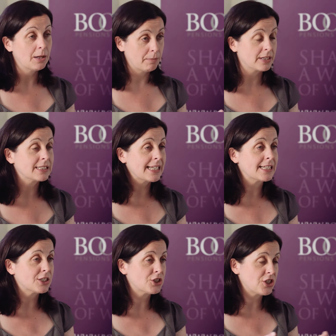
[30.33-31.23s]
because it is
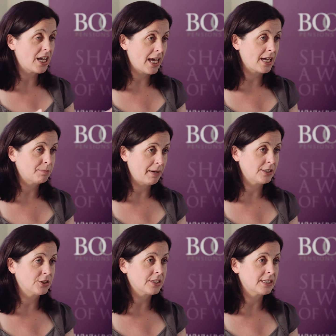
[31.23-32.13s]
a shared
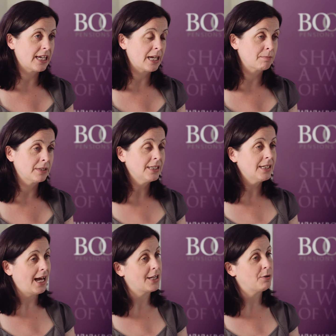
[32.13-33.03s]
pension scheme
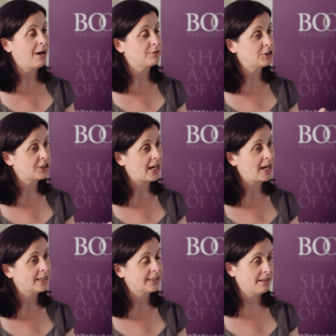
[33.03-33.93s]
and you have
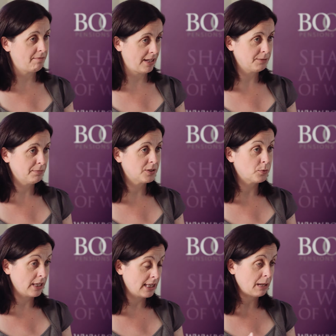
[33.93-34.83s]
shared investments
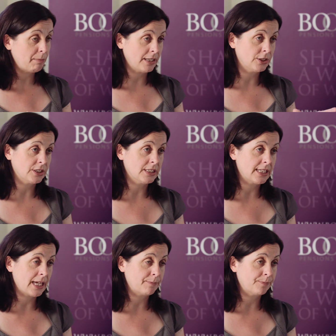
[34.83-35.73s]
within that pension
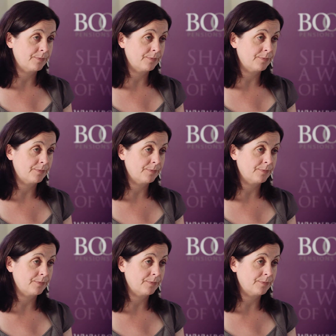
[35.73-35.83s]
scheme.